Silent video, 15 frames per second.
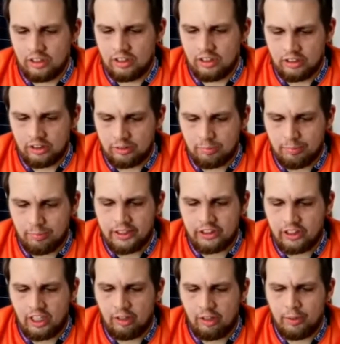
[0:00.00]
It's the best.
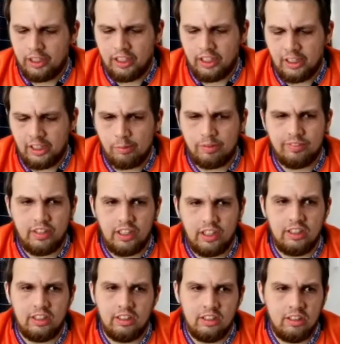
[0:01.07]
I've been an Edinburgh fan,
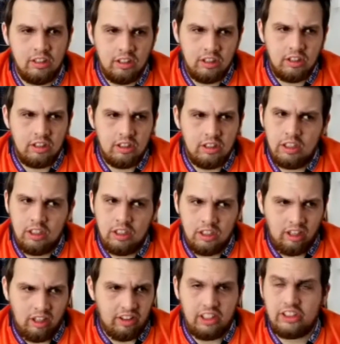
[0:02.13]

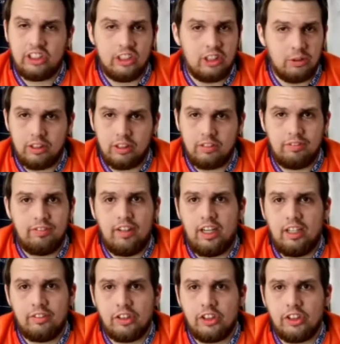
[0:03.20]
I think, since I was like
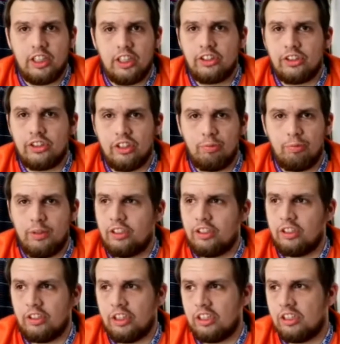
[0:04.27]
5 or 6. So I've been to
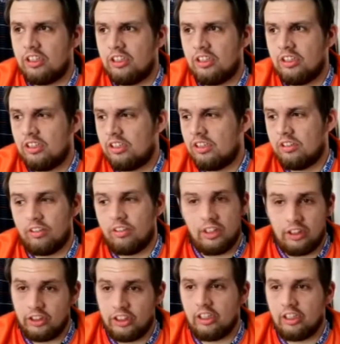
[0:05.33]
like you
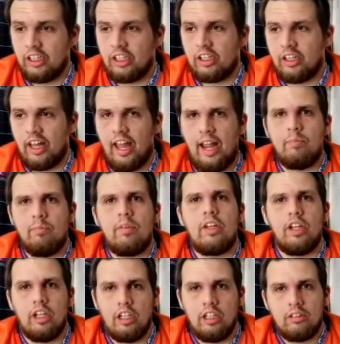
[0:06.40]
said, like the
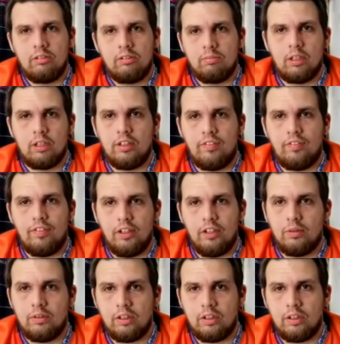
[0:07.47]
empty Murrayfield.